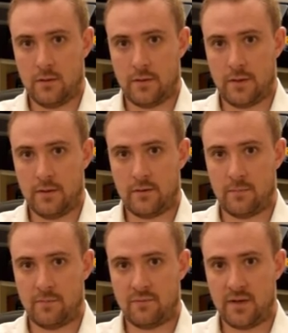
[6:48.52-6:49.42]
Yeah, the
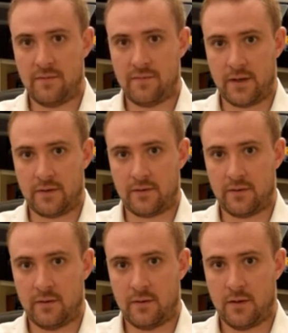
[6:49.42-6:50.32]
prefix
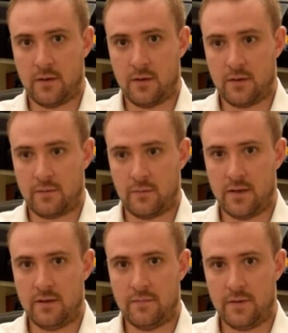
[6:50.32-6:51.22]
to an
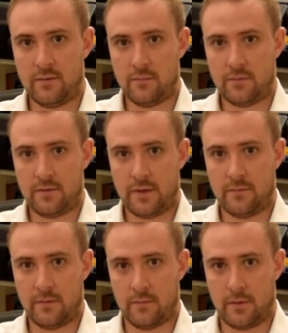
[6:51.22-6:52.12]
individual
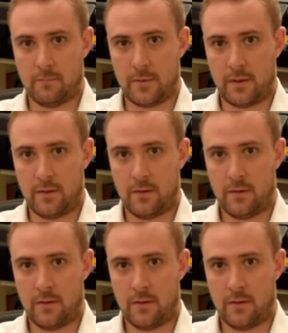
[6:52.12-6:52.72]
serial number.